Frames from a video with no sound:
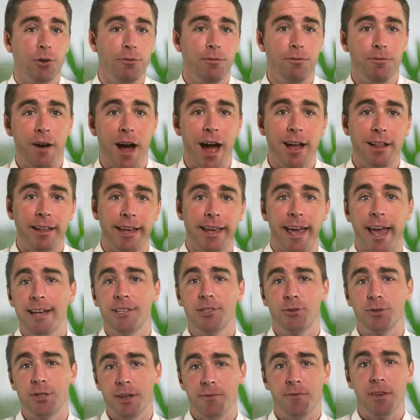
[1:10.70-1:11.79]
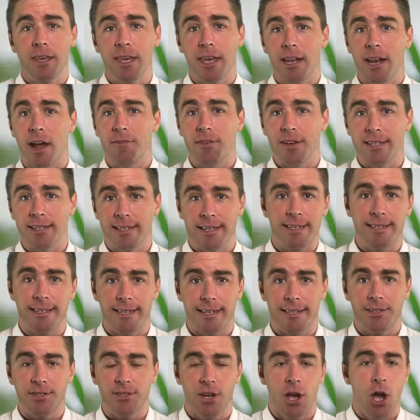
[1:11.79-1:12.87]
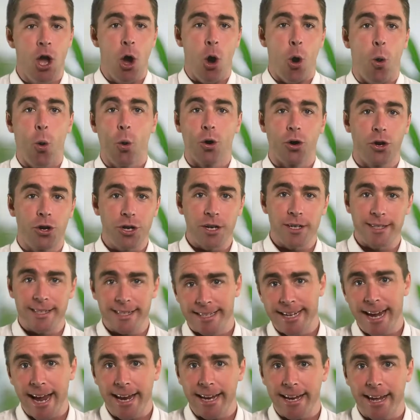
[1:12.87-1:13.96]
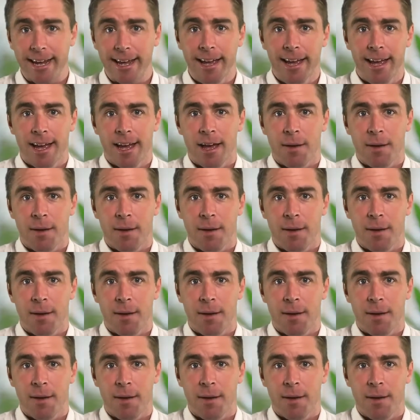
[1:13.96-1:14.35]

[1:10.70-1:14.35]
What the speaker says: filing a certificate of existence or good standing,